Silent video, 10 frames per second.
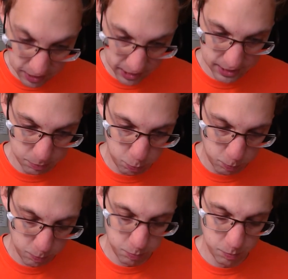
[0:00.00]
this
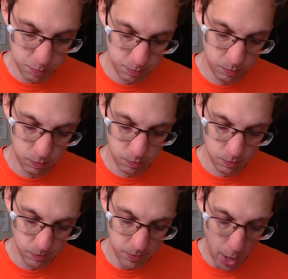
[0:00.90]

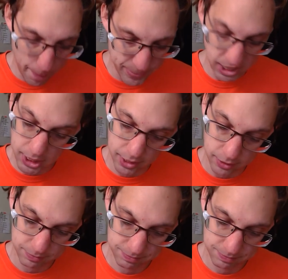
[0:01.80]
being,